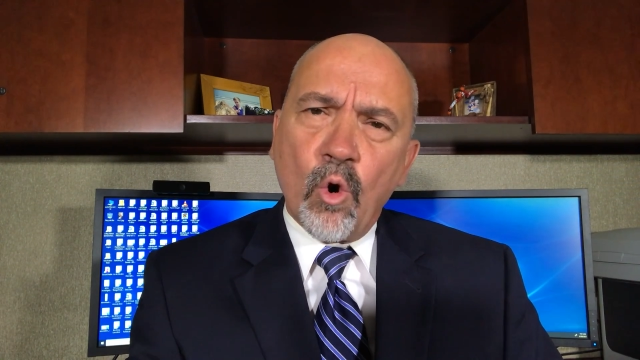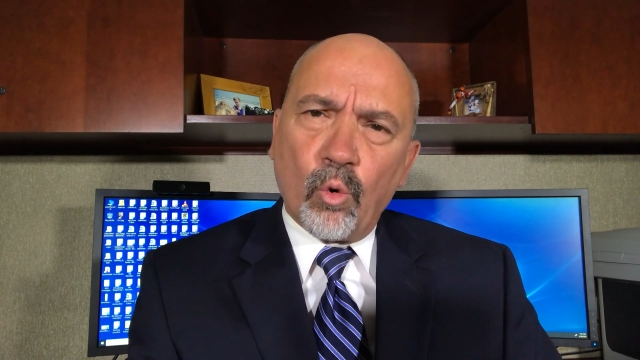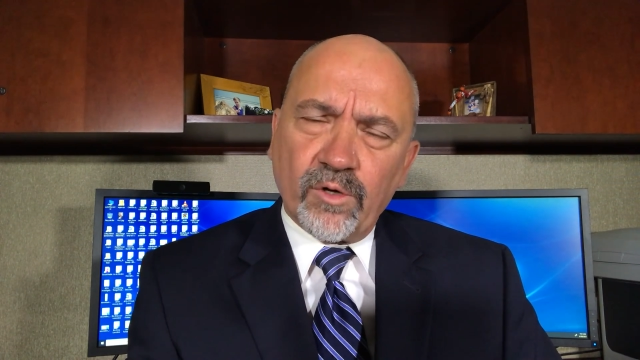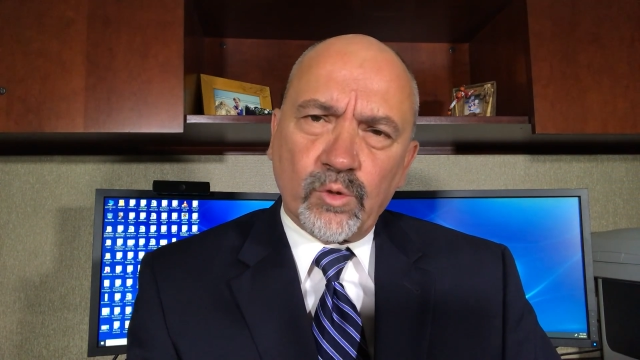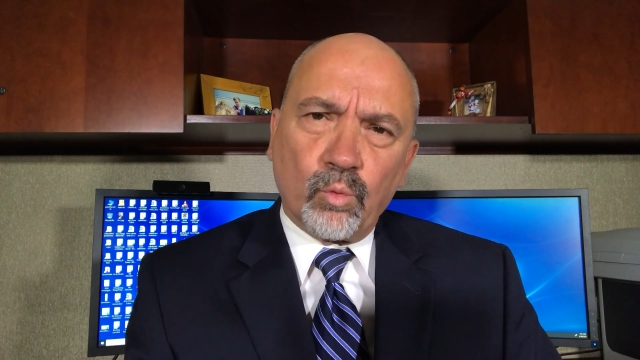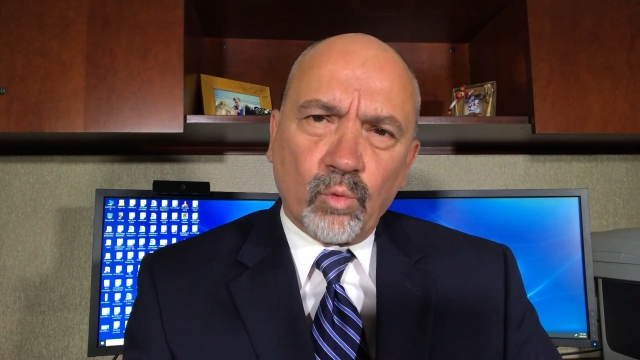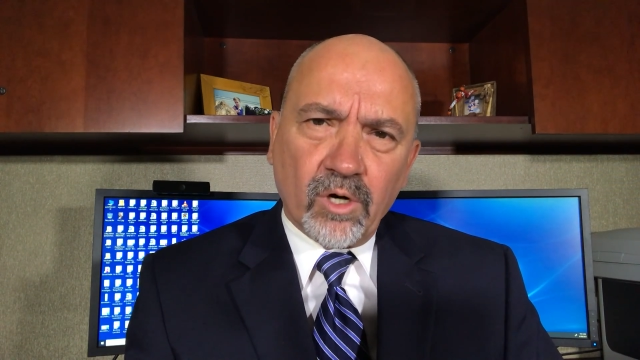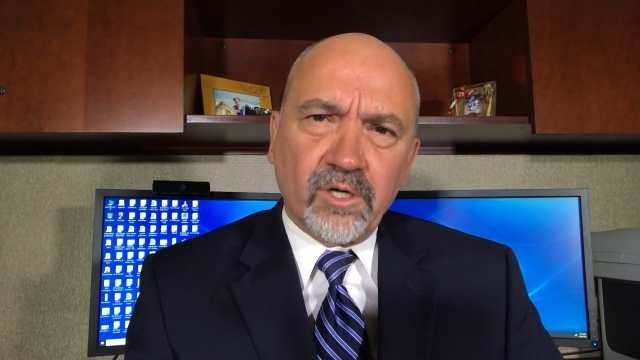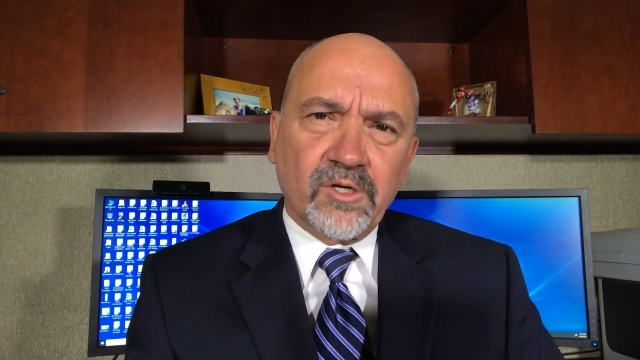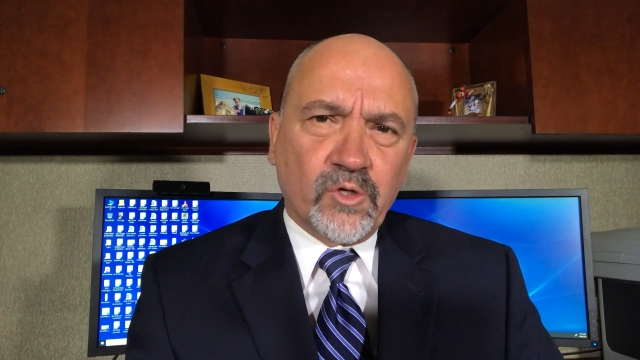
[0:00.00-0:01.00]
or to
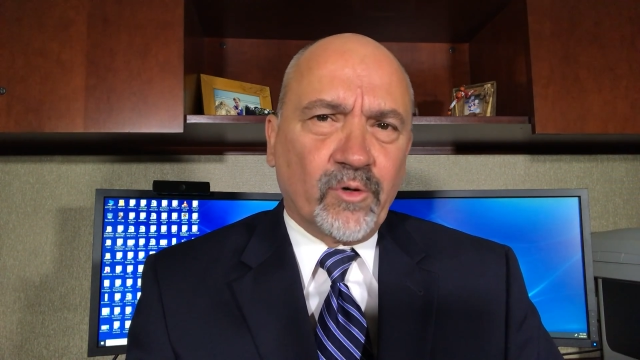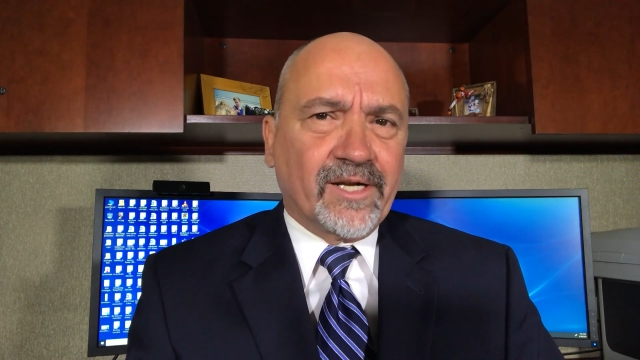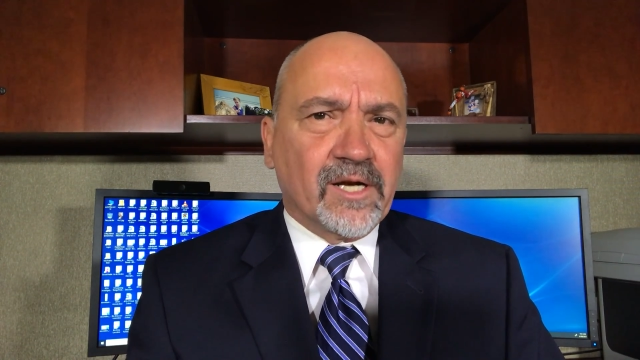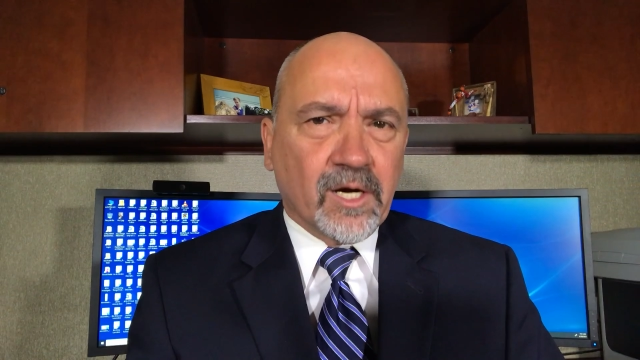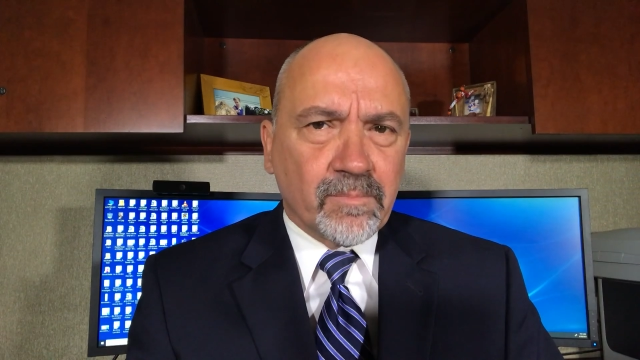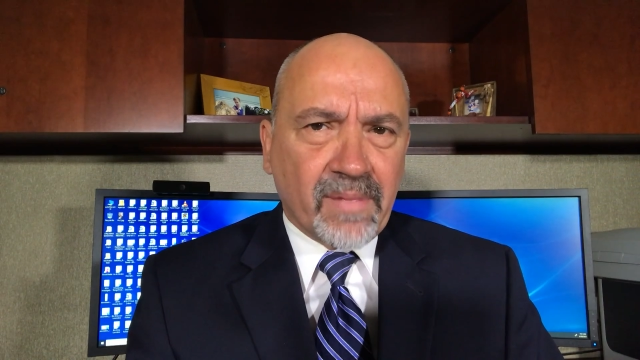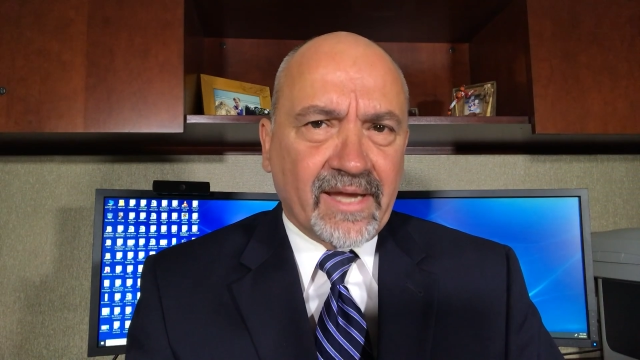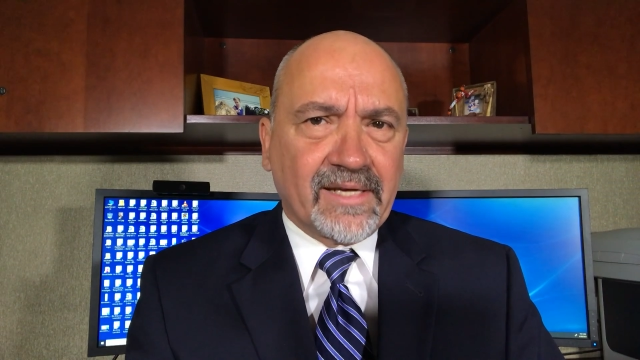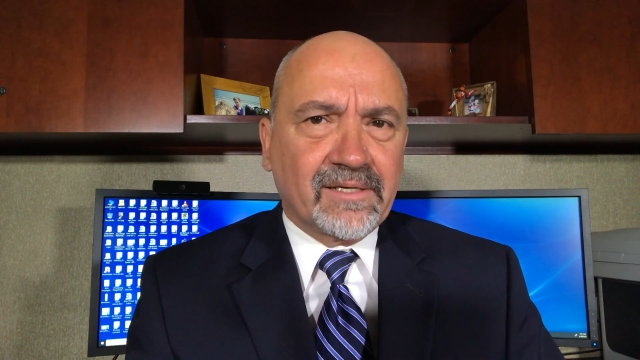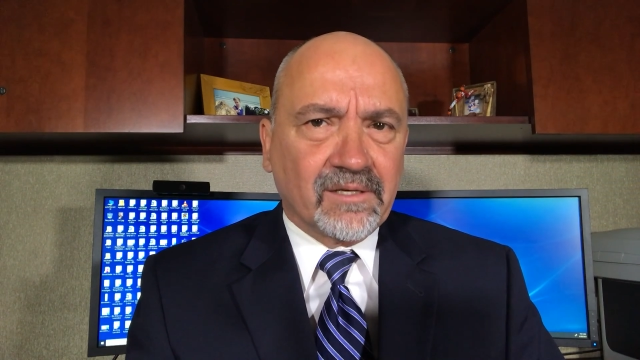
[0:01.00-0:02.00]
work during
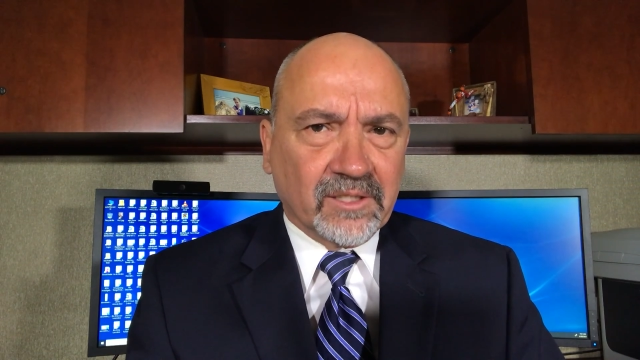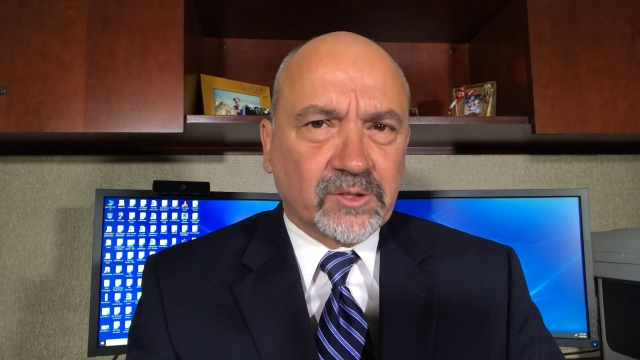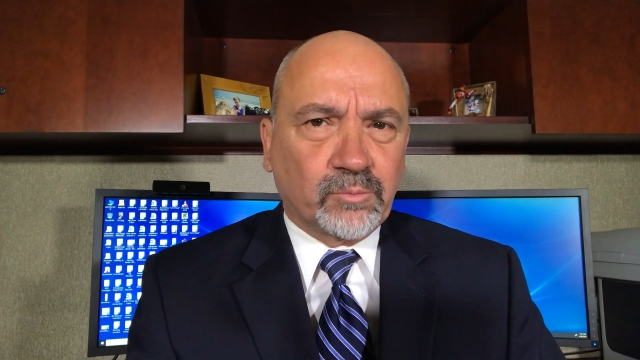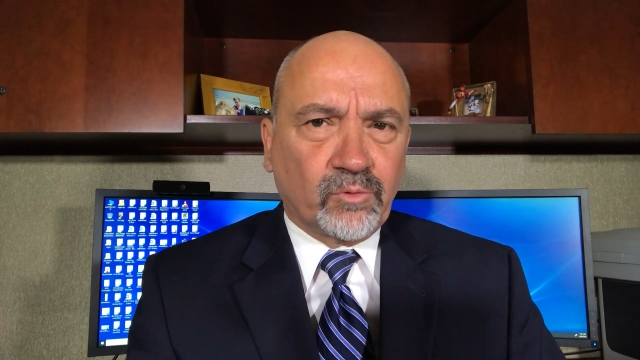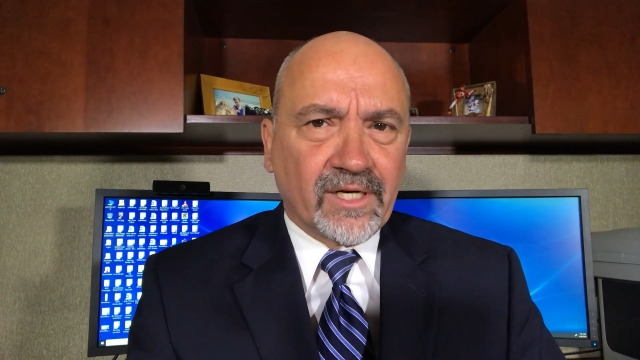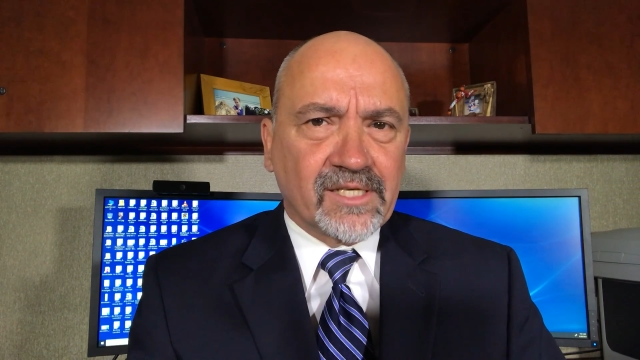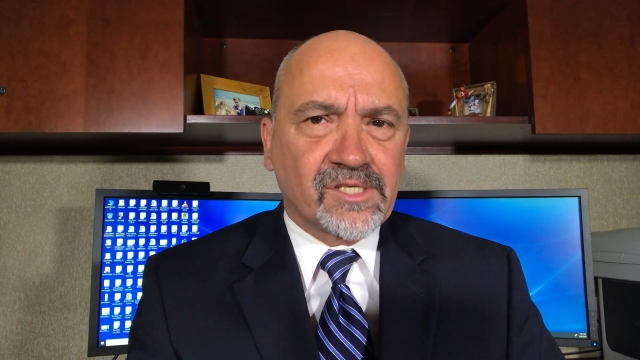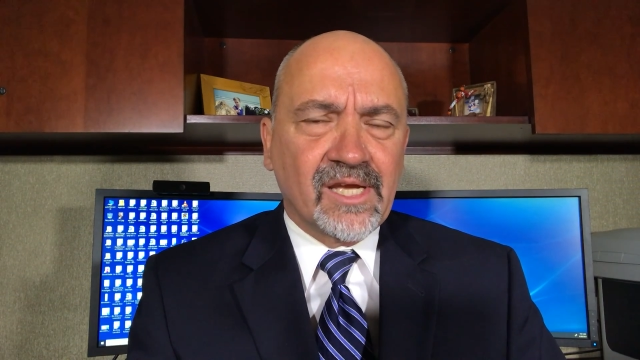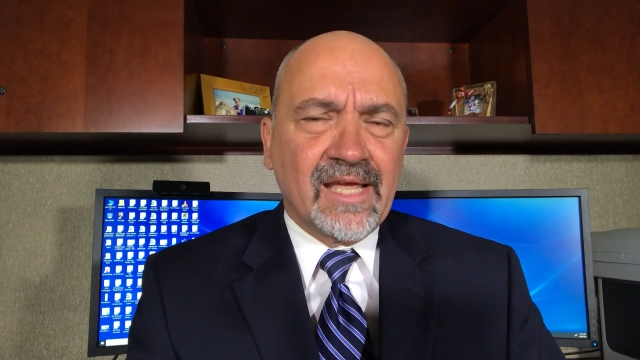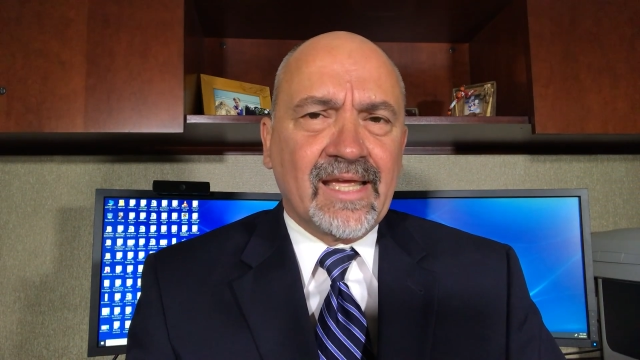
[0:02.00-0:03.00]
unpaid lunch breaks.